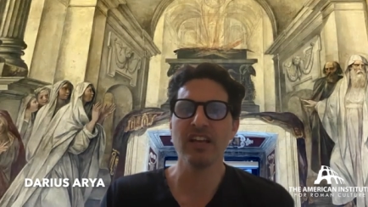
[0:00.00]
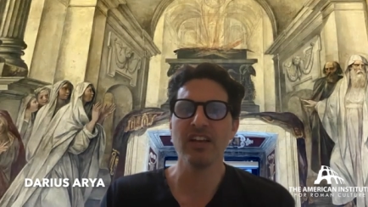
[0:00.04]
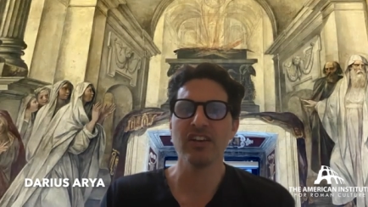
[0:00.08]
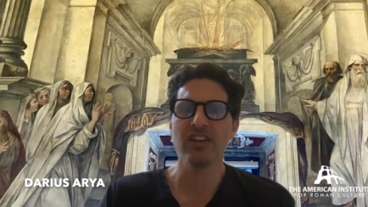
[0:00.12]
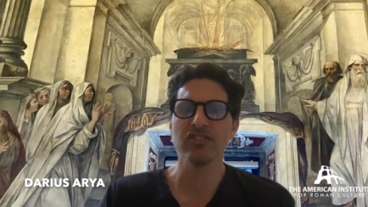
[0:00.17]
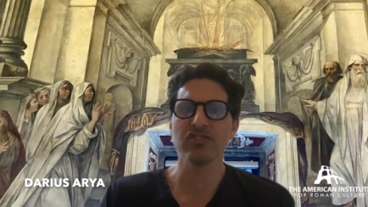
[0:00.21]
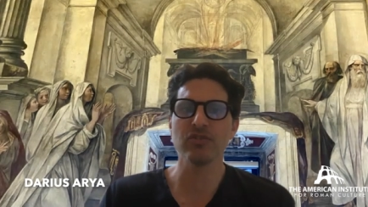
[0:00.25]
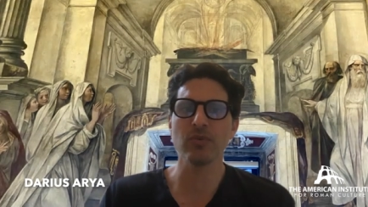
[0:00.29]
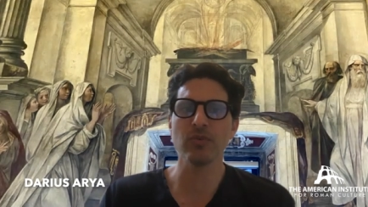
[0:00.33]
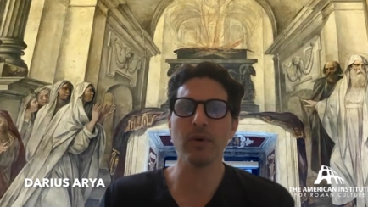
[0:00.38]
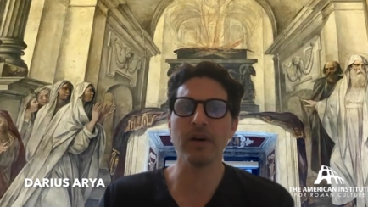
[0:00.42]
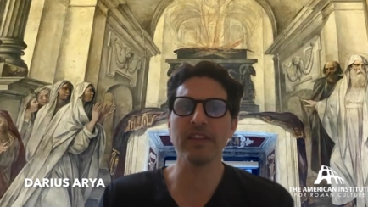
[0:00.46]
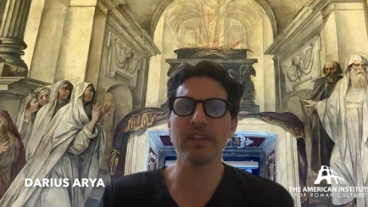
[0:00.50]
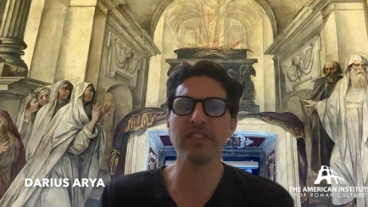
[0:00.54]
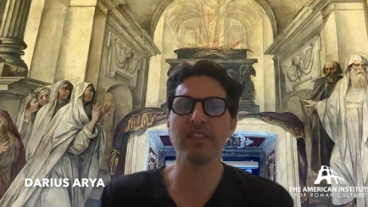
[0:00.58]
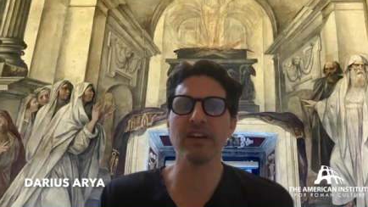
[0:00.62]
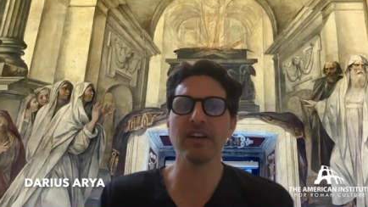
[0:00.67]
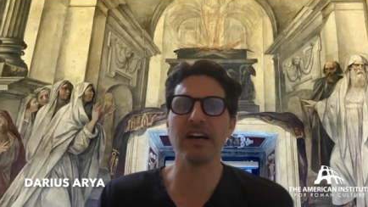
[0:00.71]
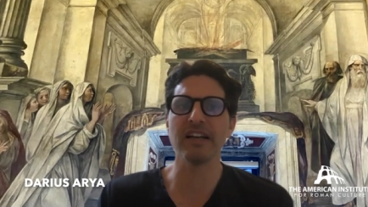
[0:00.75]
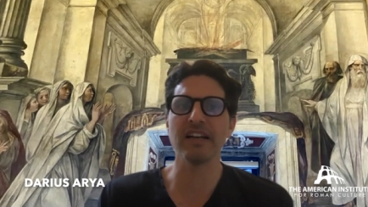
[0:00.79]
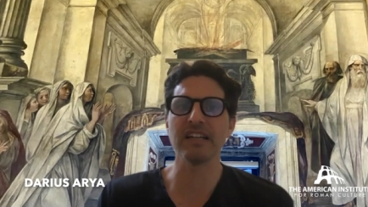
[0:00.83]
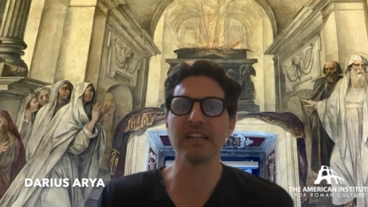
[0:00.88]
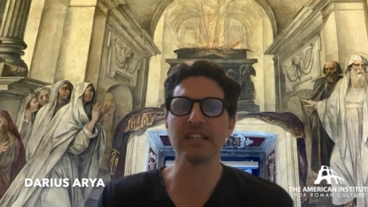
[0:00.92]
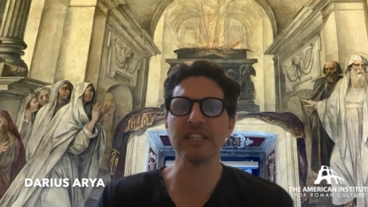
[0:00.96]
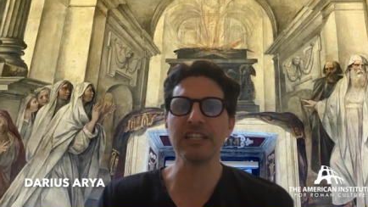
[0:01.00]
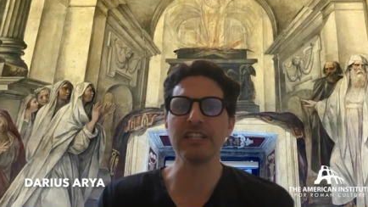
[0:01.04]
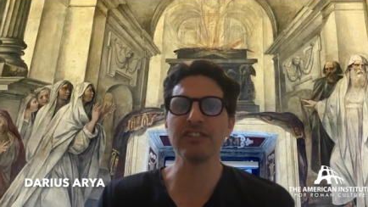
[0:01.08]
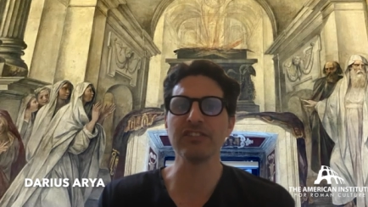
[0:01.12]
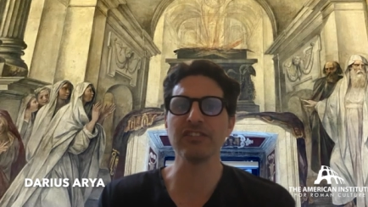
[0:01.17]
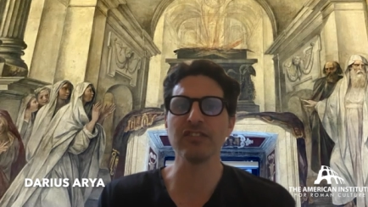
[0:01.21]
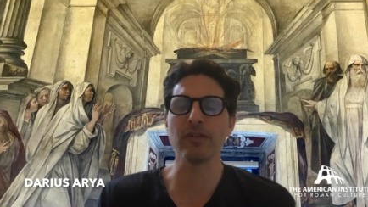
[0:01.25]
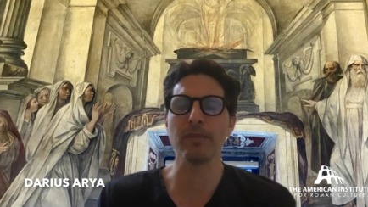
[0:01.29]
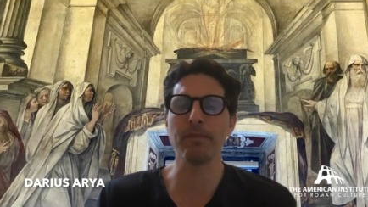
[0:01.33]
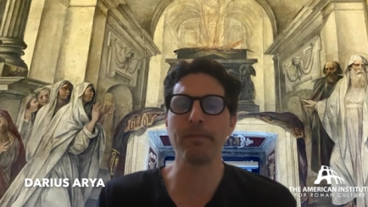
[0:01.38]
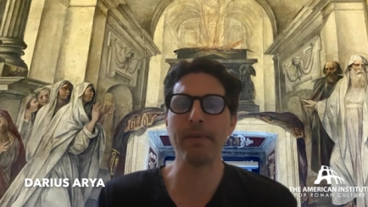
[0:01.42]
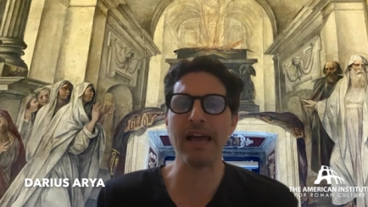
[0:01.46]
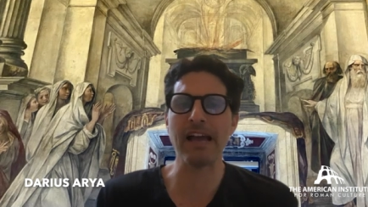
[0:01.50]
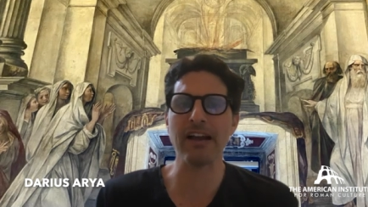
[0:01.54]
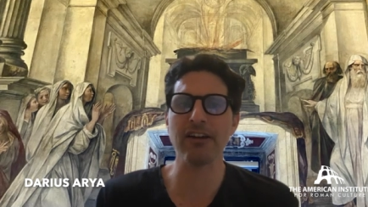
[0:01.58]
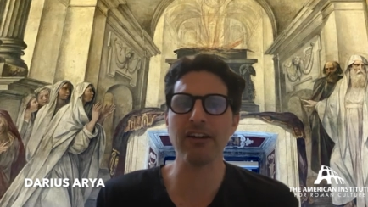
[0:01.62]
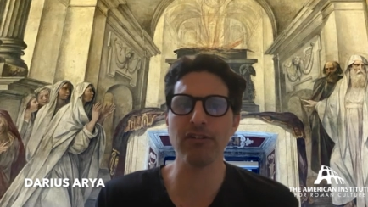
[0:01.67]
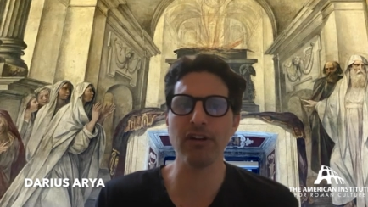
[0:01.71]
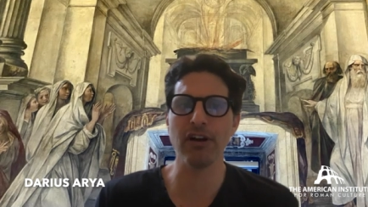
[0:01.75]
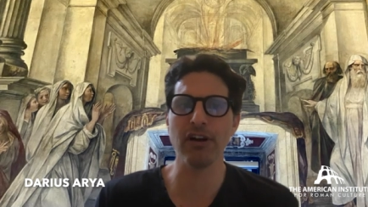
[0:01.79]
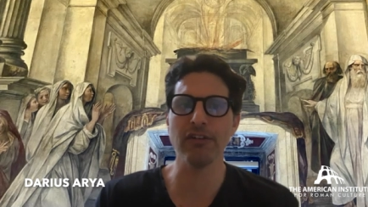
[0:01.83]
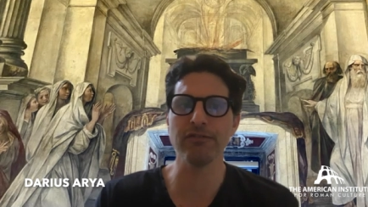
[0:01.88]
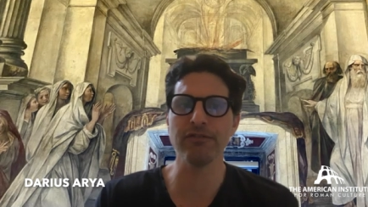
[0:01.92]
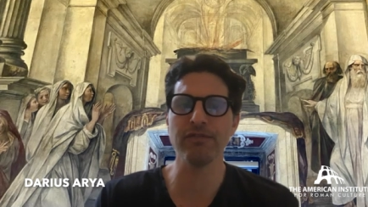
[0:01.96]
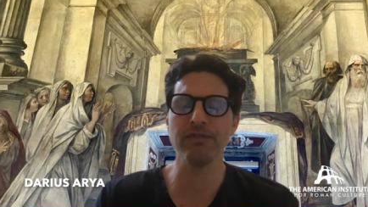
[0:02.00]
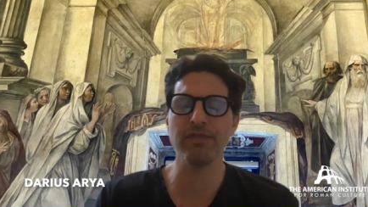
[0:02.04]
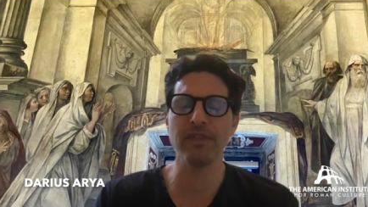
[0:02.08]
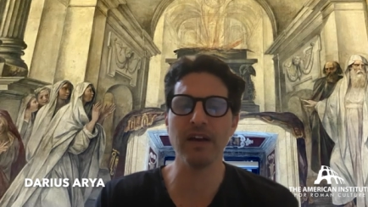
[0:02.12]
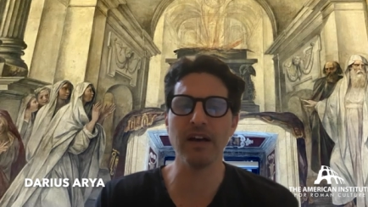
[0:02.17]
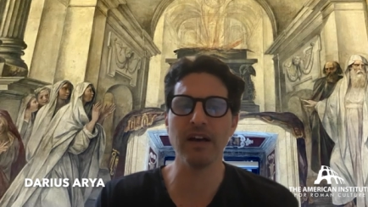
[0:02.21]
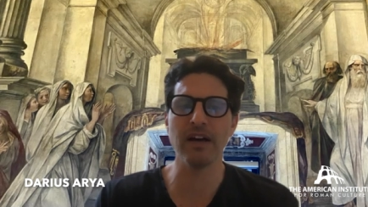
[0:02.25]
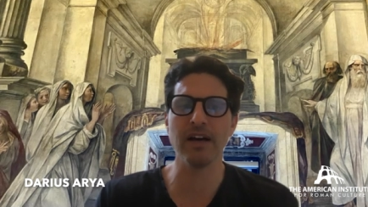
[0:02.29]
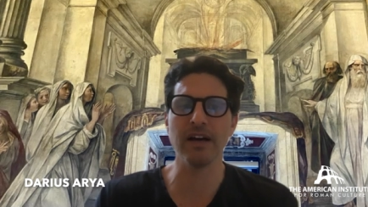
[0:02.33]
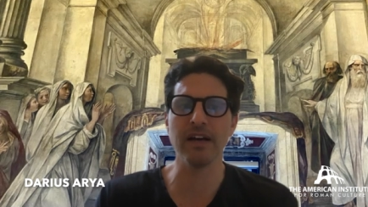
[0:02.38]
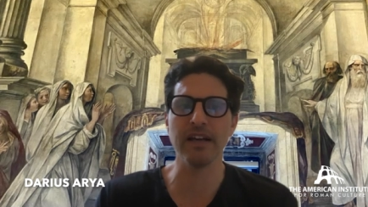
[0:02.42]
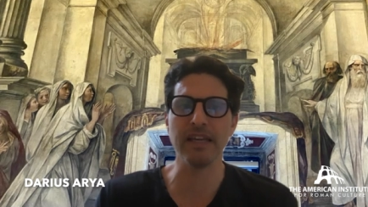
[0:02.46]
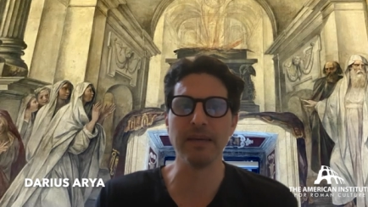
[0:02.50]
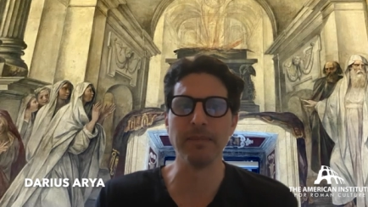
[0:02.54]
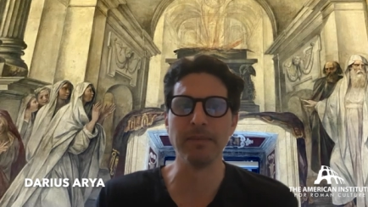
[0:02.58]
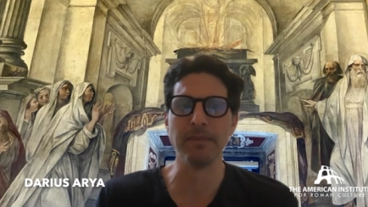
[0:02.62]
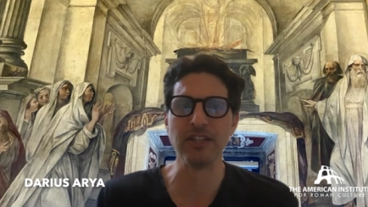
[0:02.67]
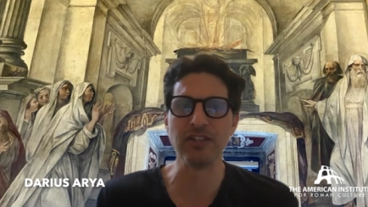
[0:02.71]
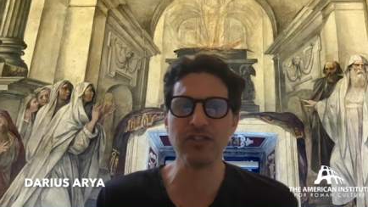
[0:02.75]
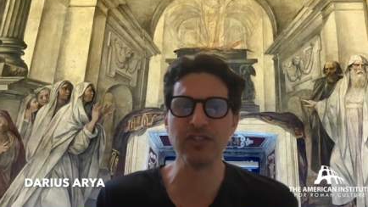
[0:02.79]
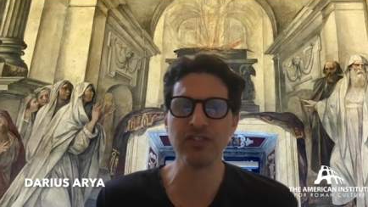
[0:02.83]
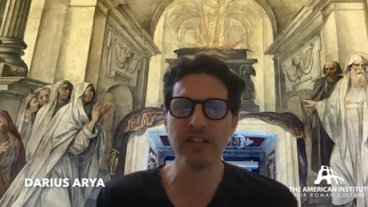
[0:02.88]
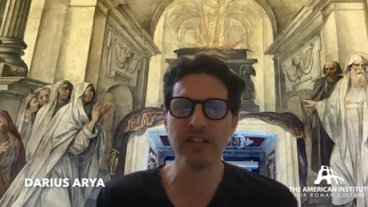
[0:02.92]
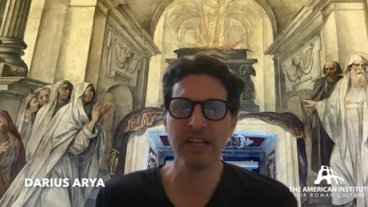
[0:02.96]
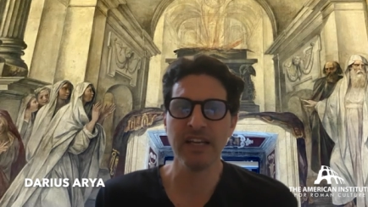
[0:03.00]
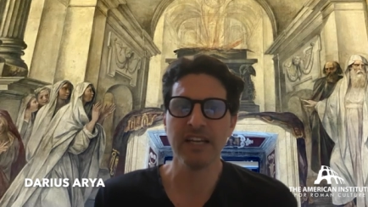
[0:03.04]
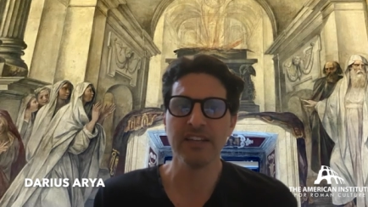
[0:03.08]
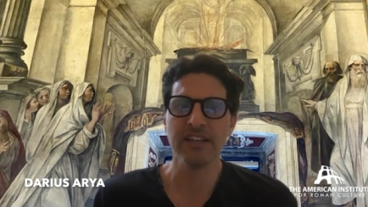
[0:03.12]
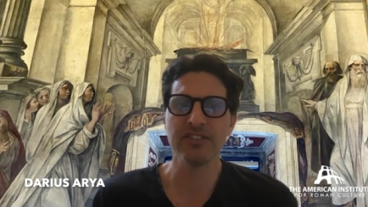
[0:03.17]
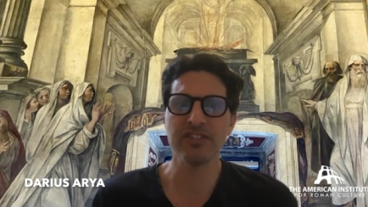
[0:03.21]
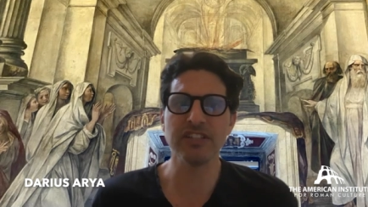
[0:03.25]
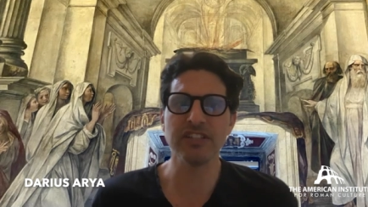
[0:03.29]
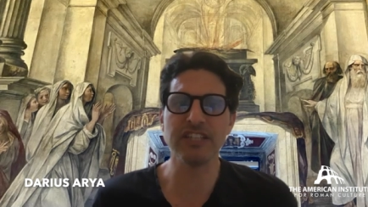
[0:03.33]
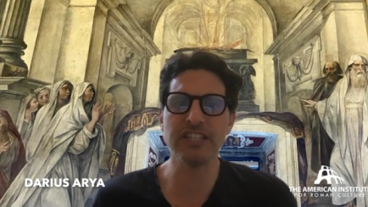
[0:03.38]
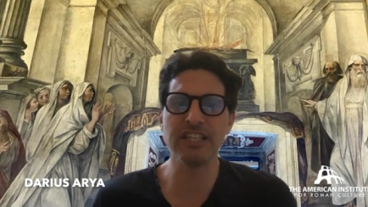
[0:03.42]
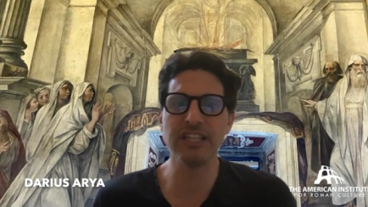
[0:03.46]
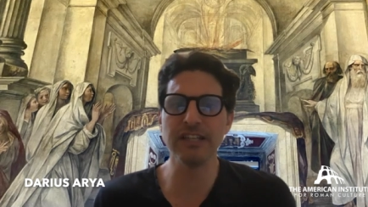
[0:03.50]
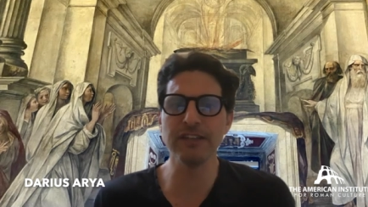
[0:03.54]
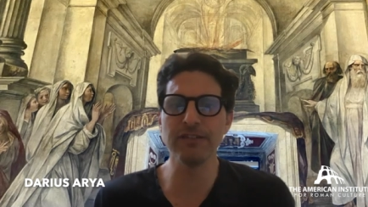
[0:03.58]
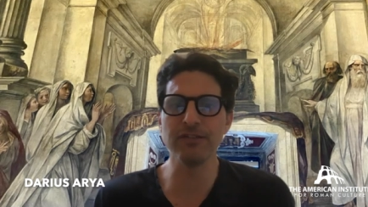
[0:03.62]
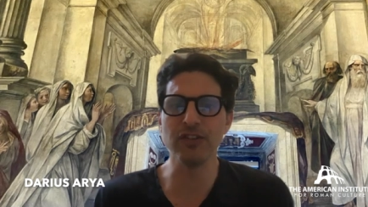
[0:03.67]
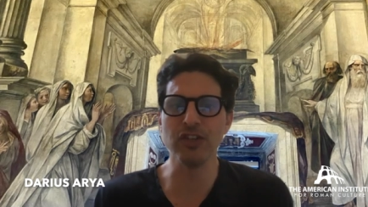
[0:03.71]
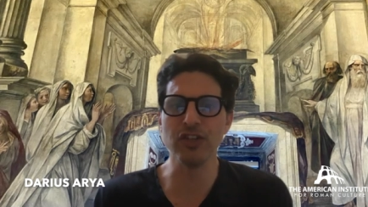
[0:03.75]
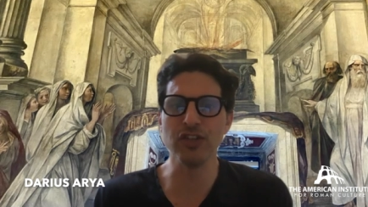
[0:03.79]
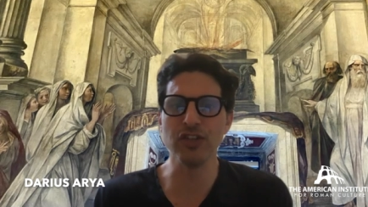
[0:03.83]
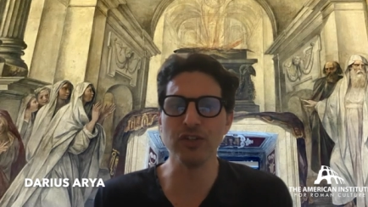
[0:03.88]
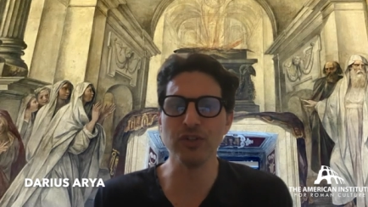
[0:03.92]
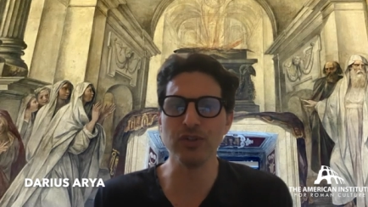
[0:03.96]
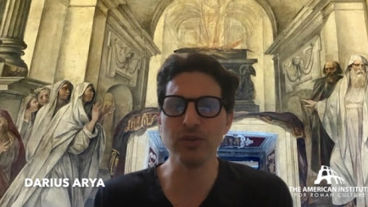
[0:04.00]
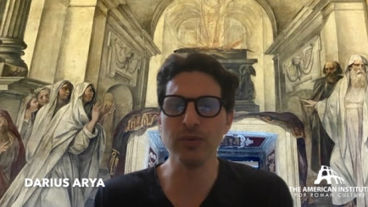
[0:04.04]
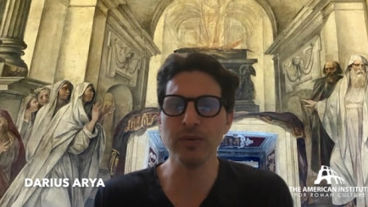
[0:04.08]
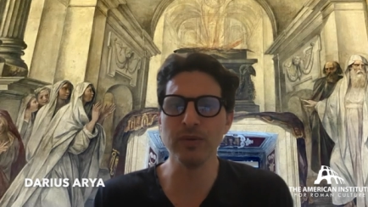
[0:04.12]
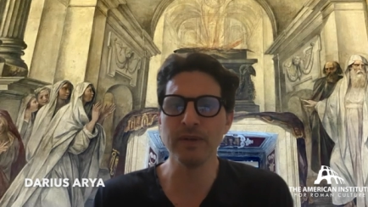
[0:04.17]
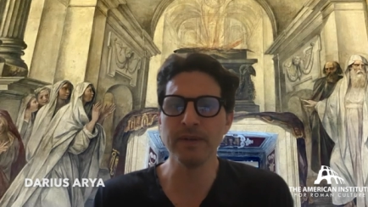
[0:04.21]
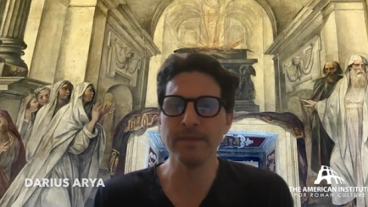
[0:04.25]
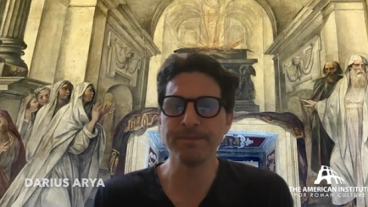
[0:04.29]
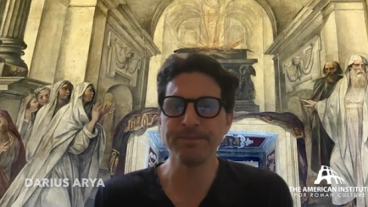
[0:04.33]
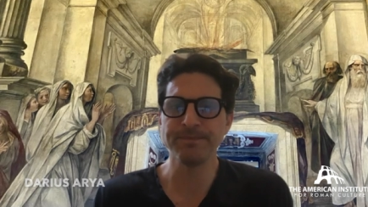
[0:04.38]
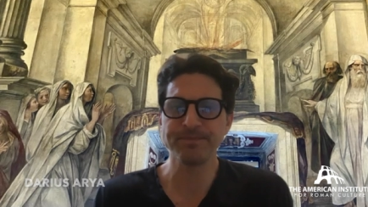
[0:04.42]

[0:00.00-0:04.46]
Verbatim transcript: So I thought, at least as a background image, to give you